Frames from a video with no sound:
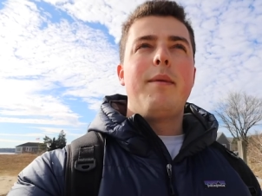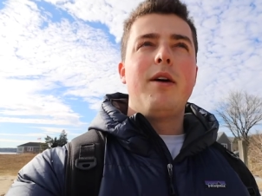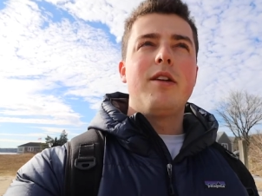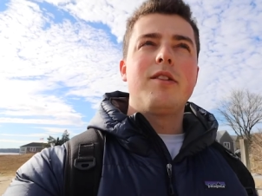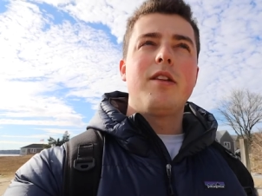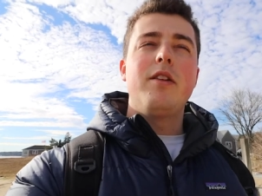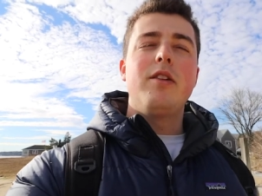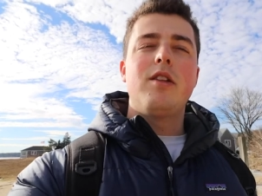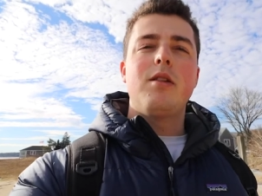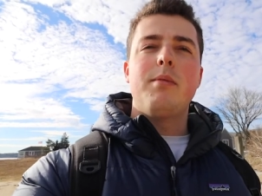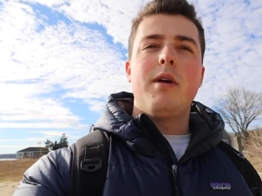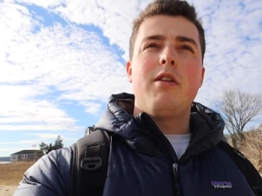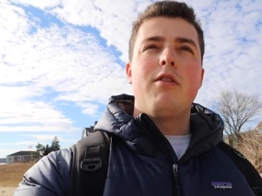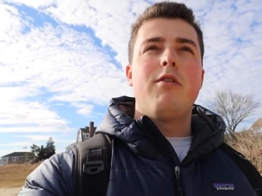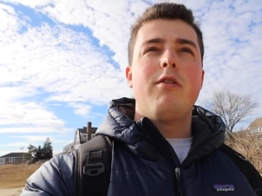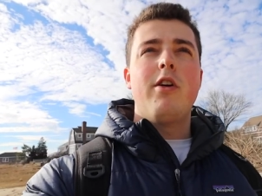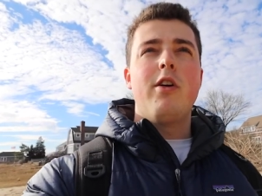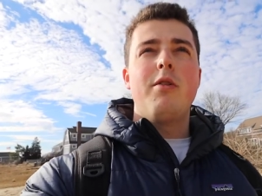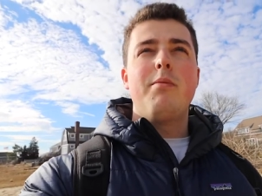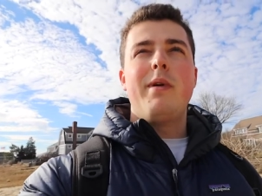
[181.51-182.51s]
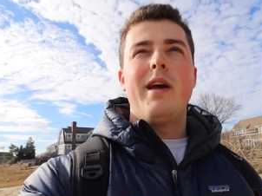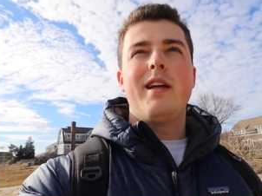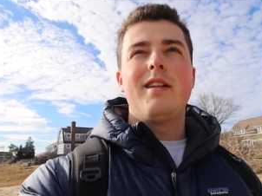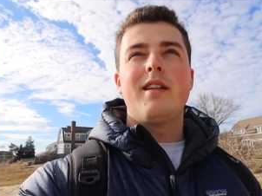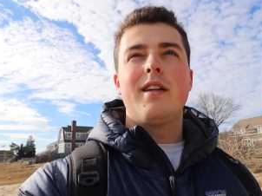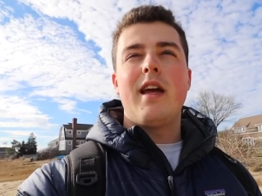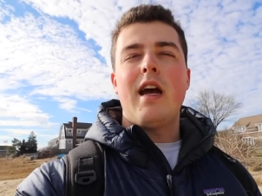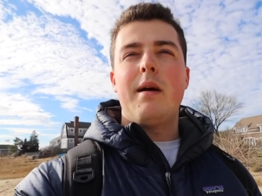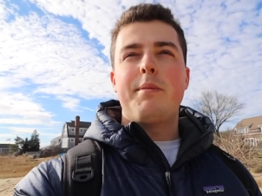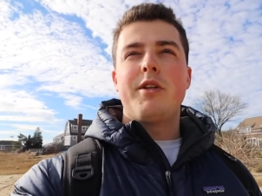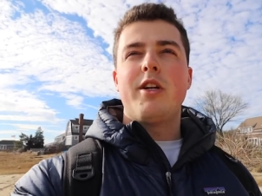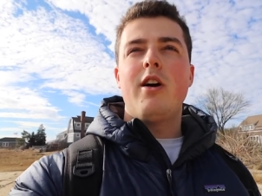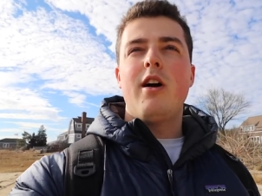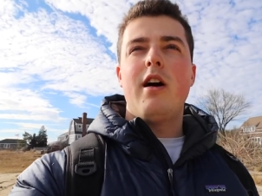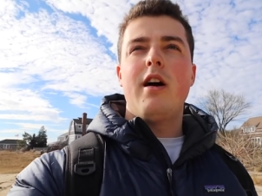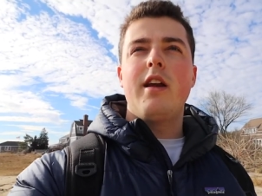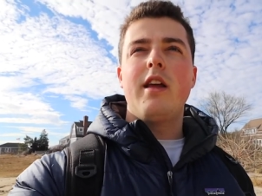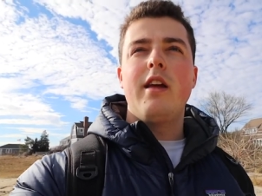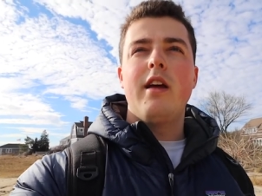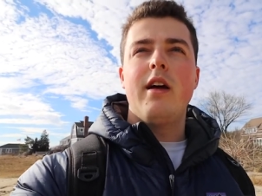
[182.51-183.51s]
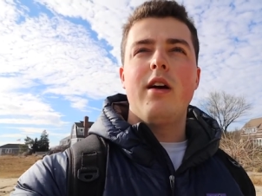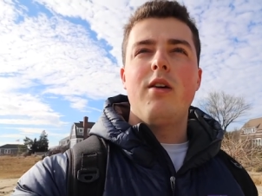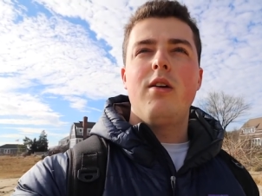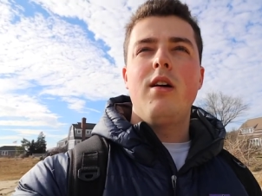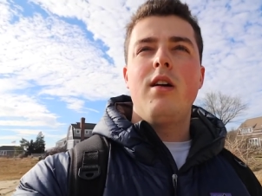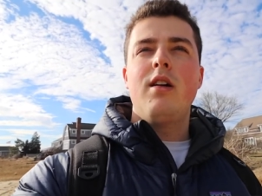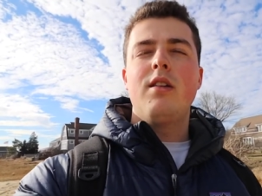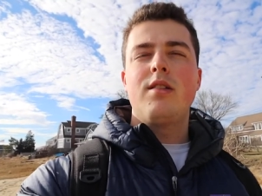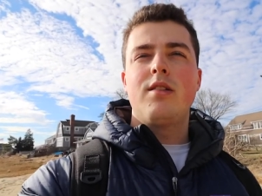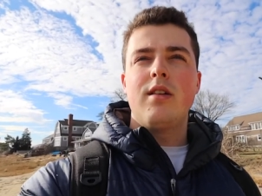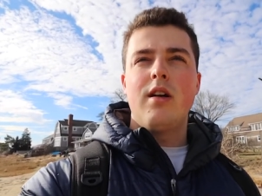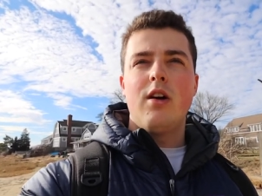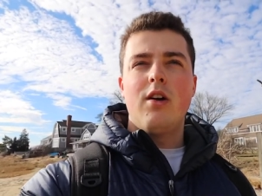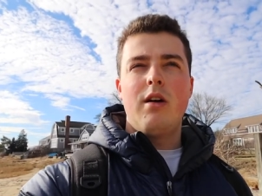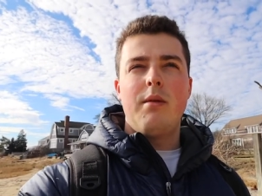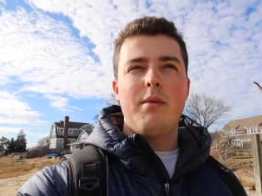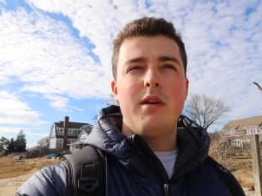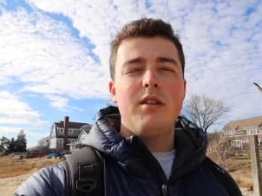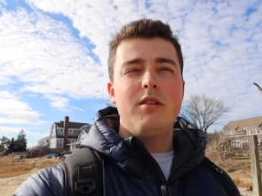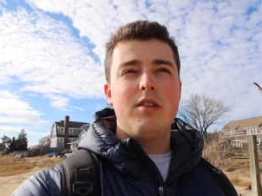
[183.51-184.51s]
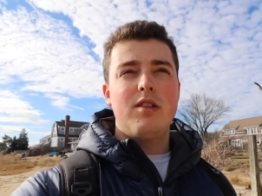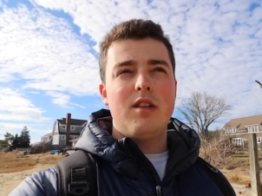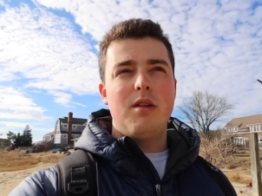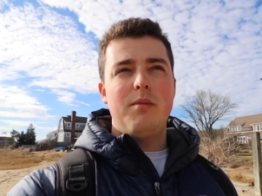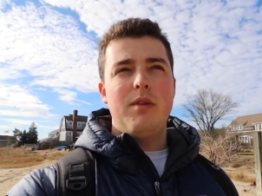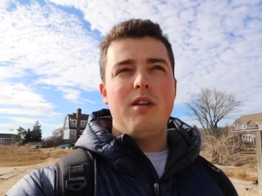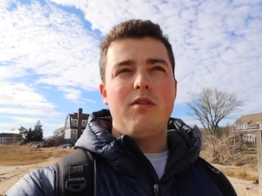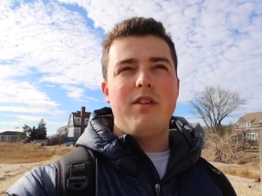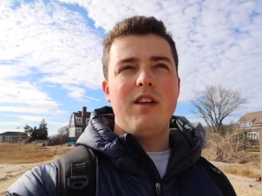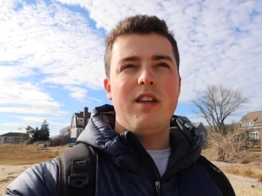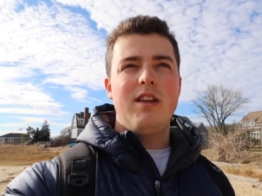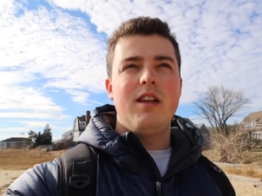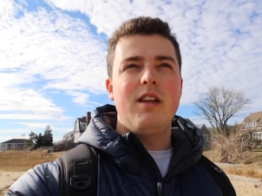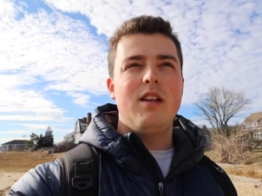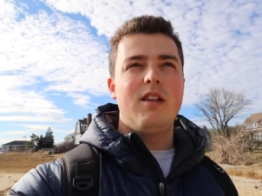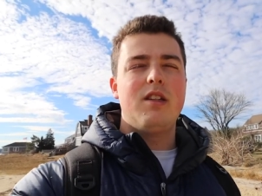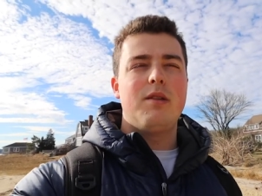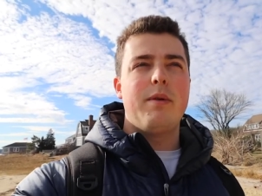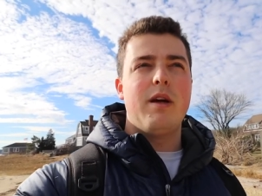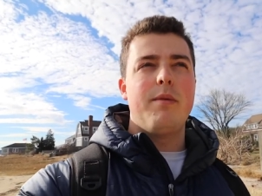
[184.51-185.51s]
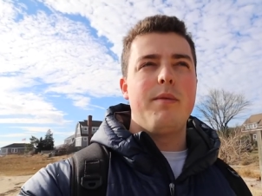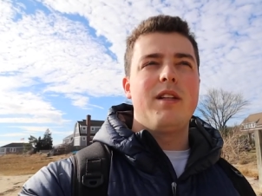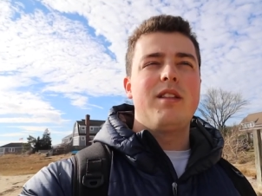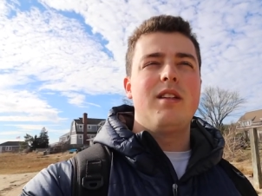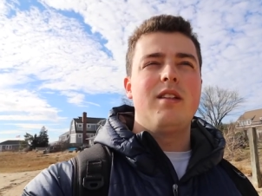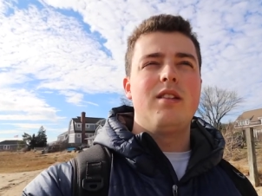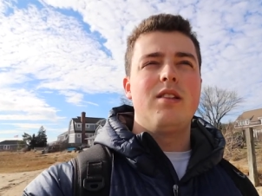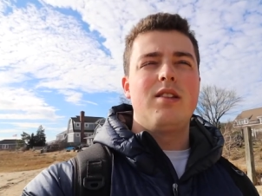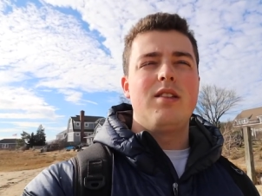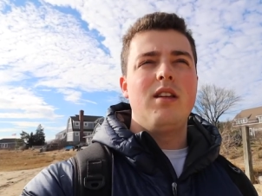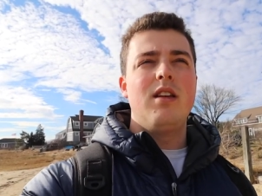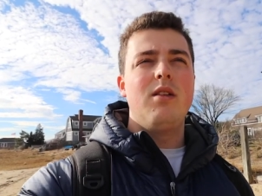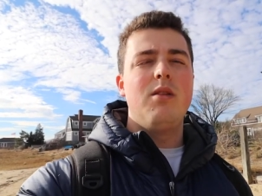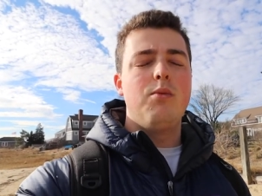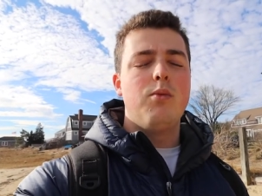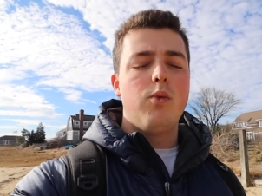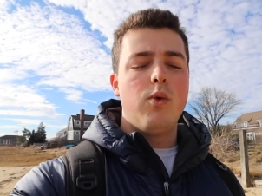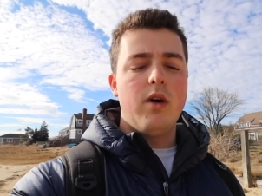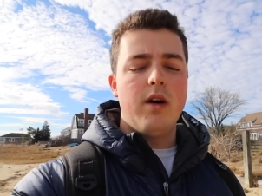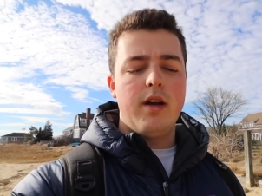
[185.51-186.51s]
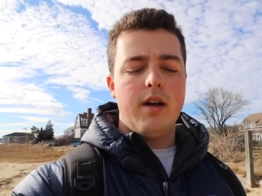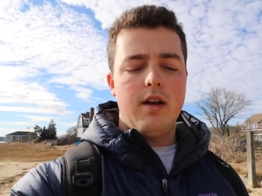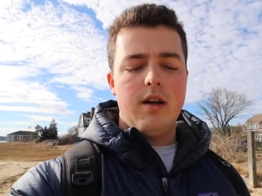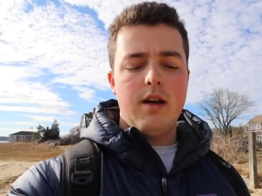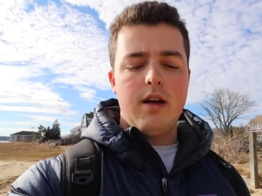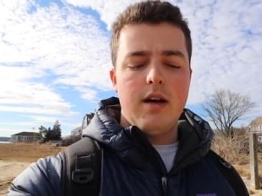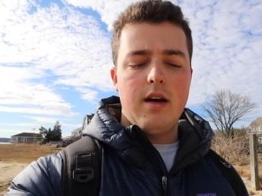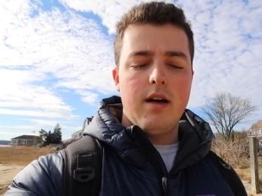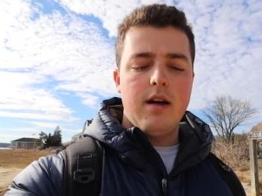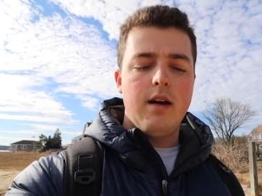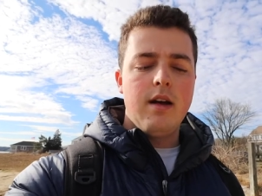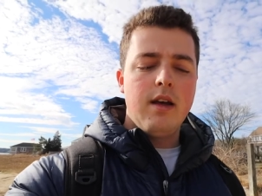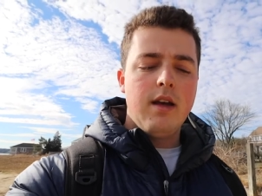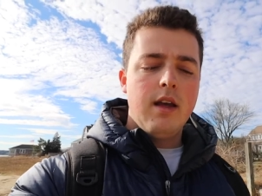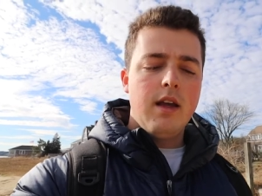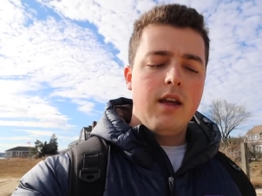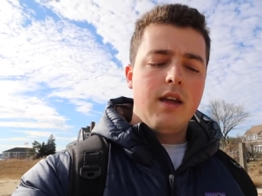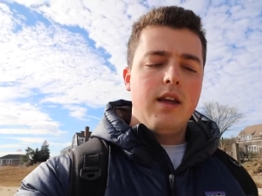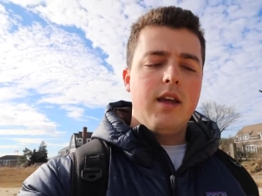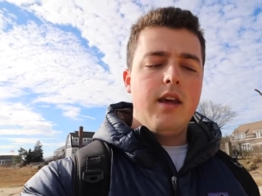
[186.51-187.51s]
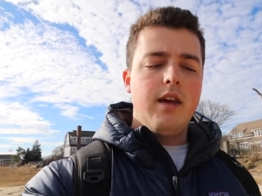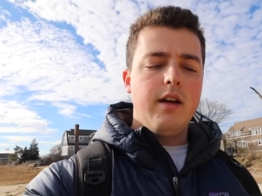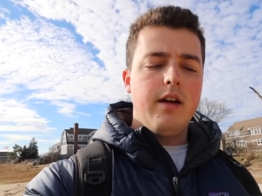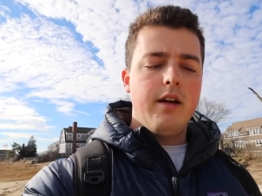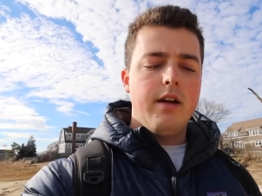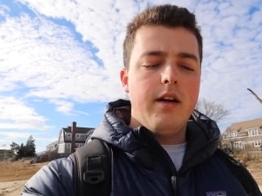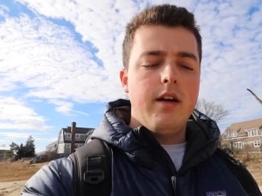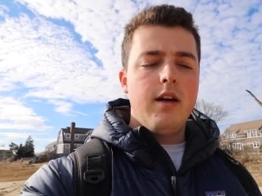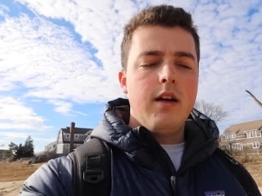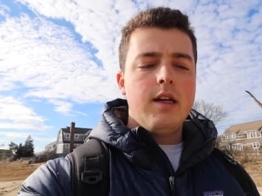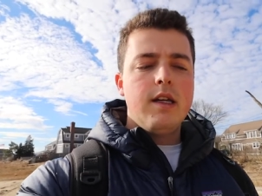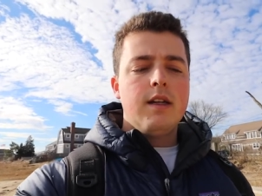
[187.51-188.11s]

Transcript: I'm also using my Rode mic to capture audio. So I'm just going to be really experimenting to see what gear,